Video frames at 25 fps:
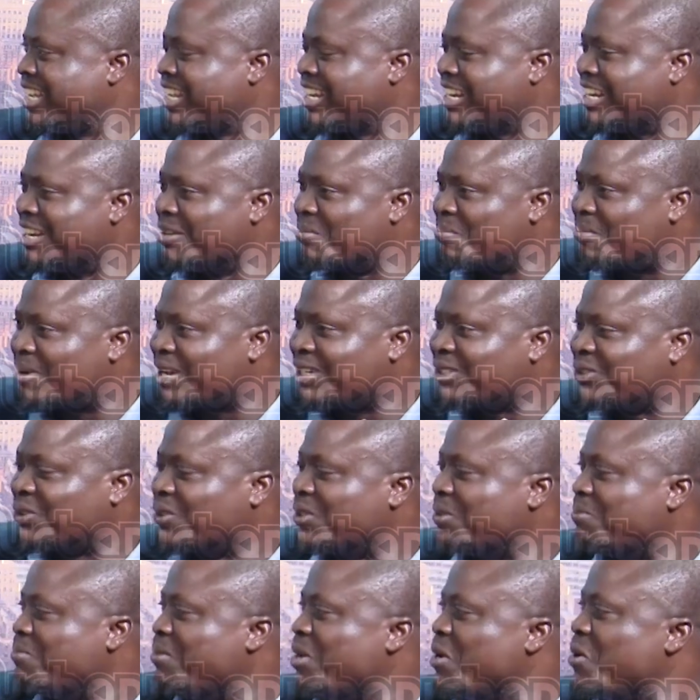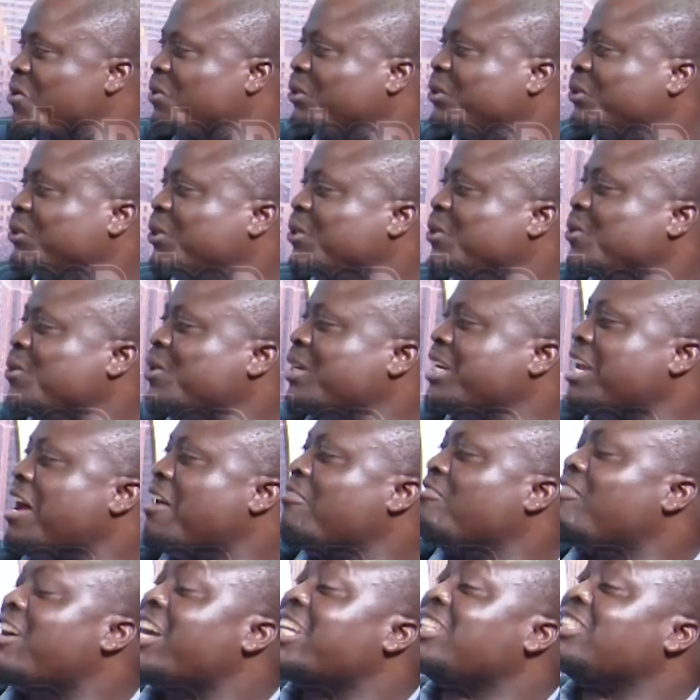the person may also not
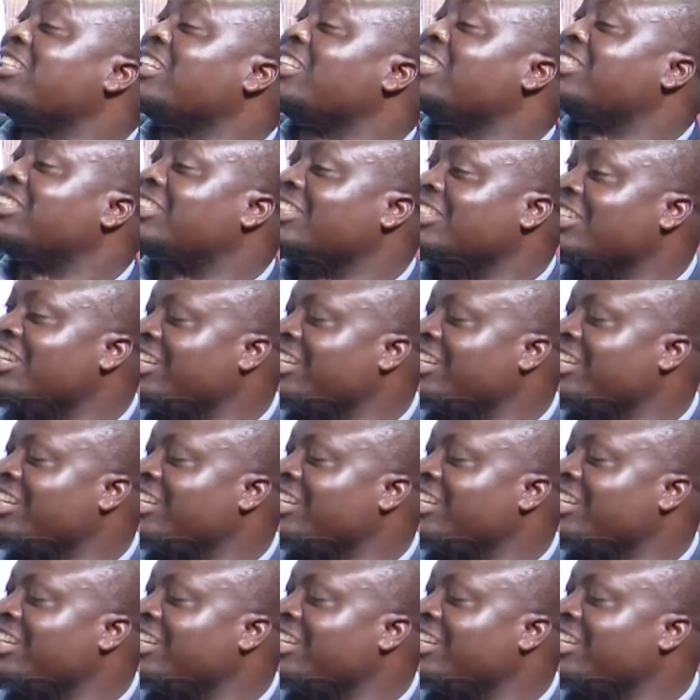have assessed